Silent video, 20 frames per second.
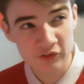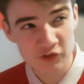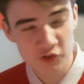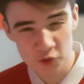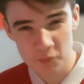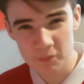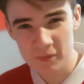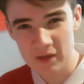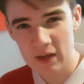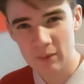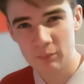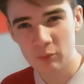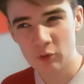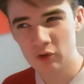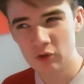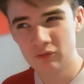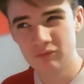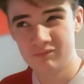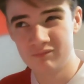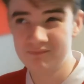it should be up
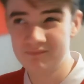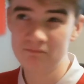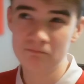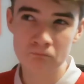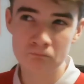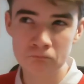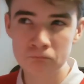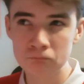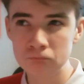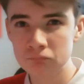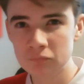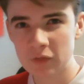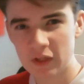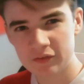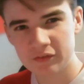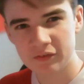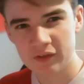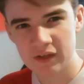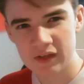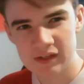on,
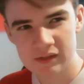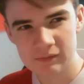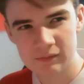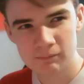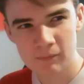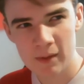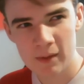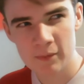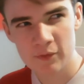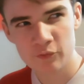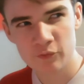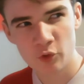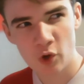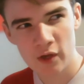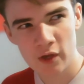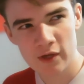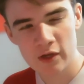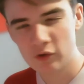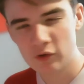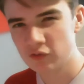let's say, maybe
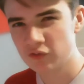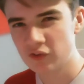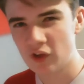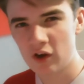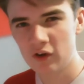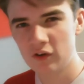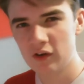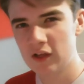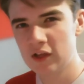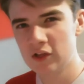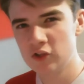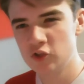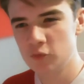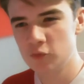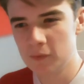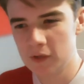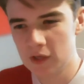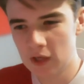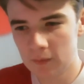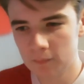Friday or Saturday. It
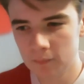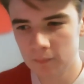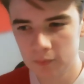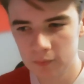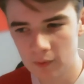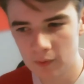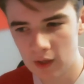should be up.